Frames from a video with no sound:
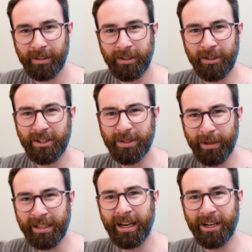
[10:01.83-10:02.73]
You know,
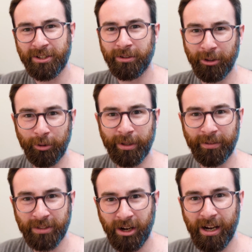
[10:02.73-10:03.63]
spending that extra little bit
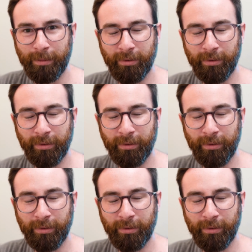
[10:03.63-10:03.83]
of time